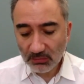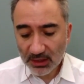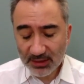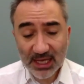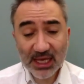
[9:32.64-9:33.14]

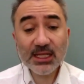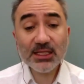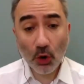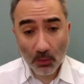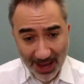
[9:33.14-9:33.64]
they can't
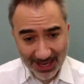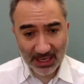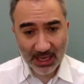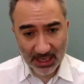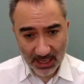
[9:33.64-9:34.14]
go back
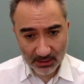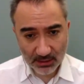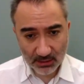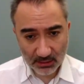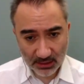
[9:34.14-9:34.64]
again.
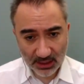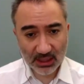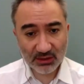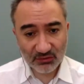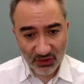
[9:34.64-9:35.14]
They
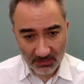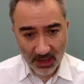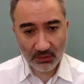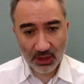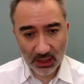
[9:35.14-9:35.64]
can't
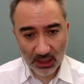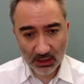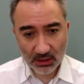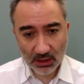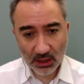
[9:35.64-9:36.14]
remarry again.
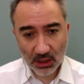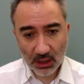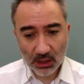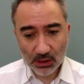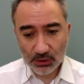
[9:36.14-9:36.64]

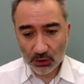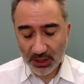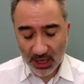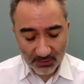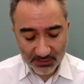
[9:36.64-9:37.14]
So they
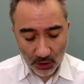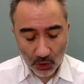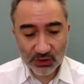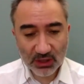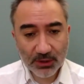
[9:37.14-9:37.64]
have to go
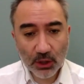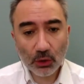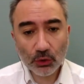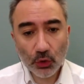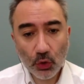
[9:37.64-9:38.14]
something called
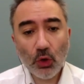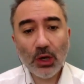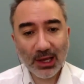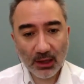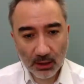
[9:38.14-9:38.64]
the
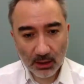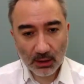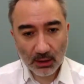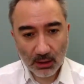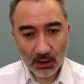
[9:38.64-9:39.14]
hulla,
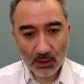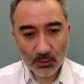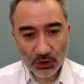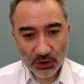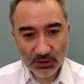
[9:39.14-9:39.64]

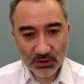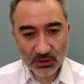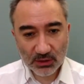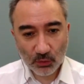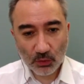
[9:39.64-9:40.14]
which is
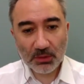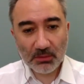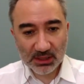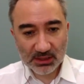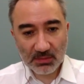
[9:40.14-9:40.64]
the woman
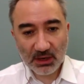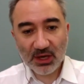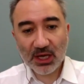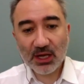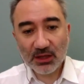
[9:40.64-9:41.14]
must marry
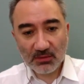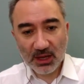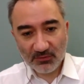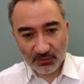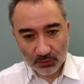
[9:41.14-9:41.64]
another man
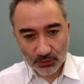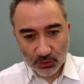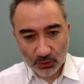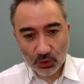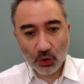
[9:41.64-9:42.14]
first
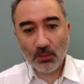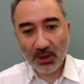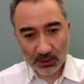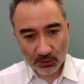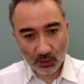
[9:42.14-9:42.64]
to go
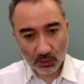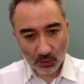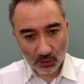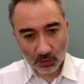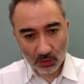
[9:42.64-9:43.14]
back to her
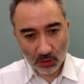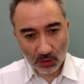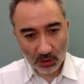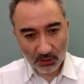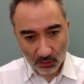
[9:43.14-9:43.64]

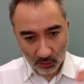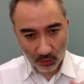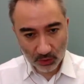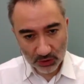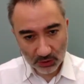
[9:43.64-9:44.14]

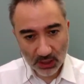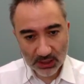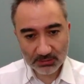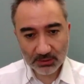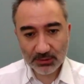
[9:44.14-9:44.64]
original
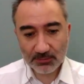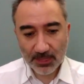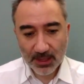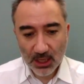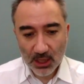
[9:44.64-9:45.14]
husband,
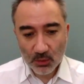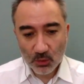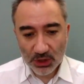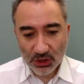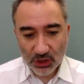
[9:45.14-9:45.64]

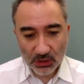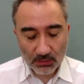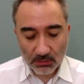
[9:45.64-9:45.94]
which